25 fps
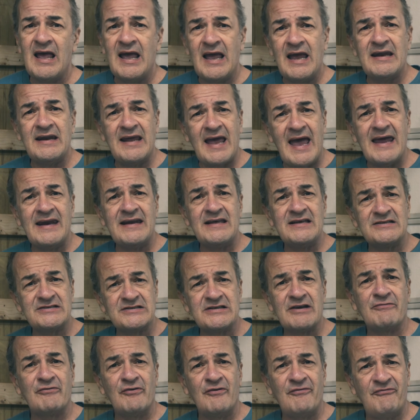and adding
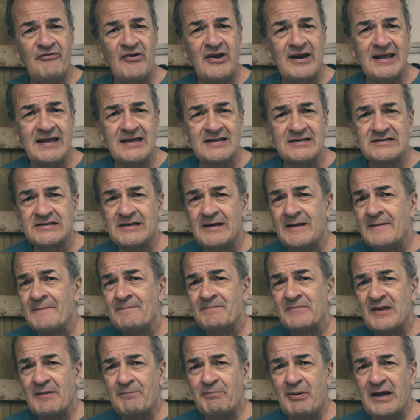several fittings,
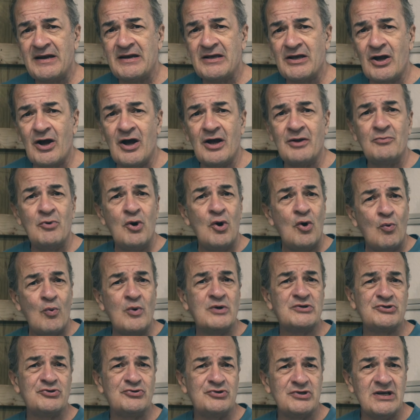depending on
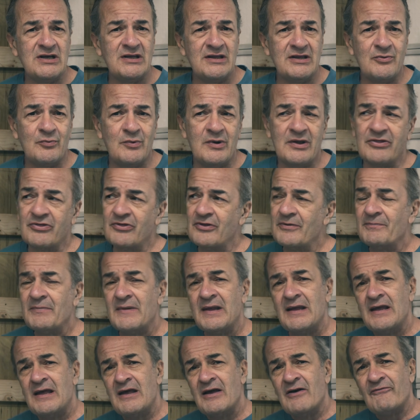what you're dealing with.
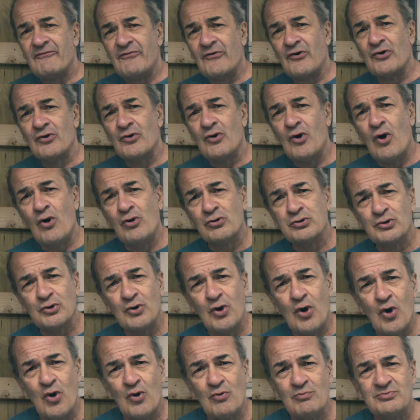For older
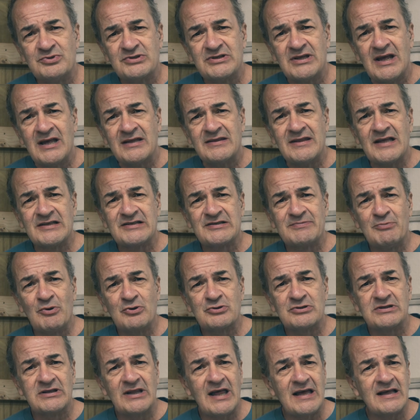homes, that's
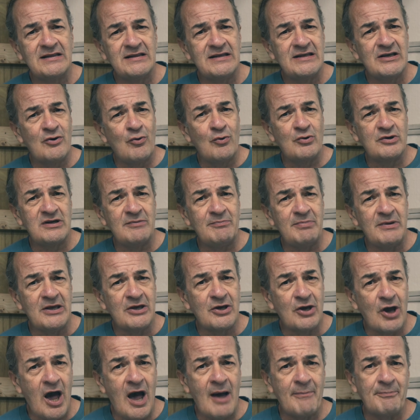most likely going to be
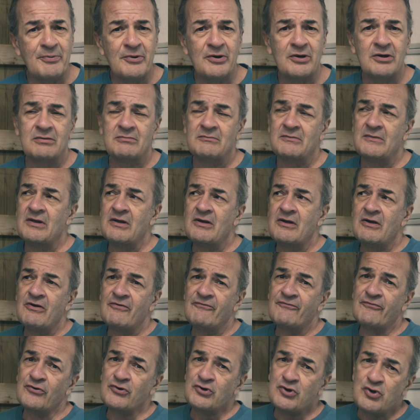copper.
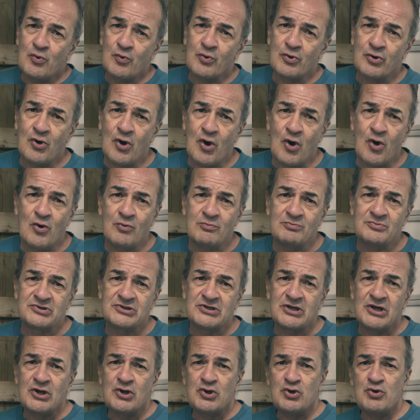For newer
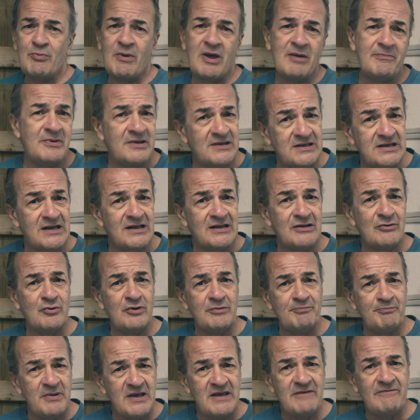homes, you may be dealing
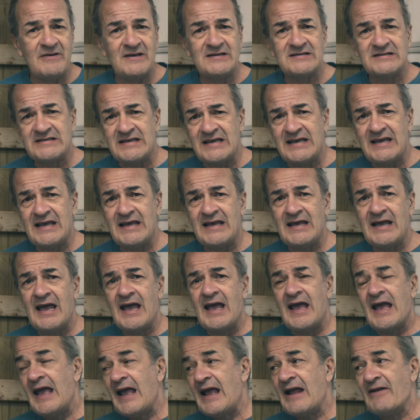with PVC,
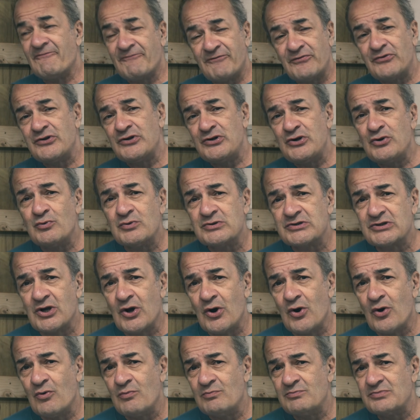and for the newest
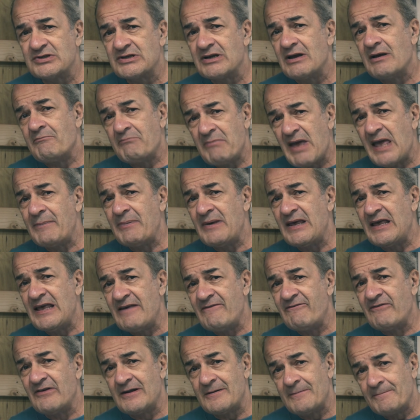homes, maybe
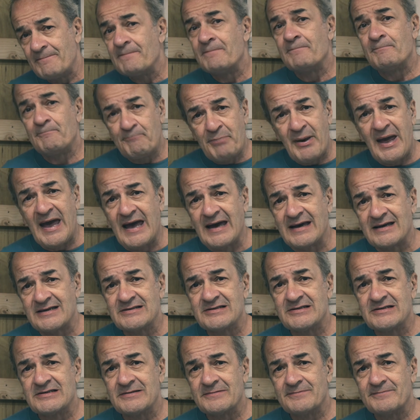even
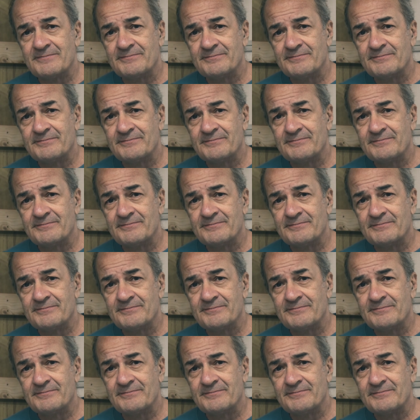PEX.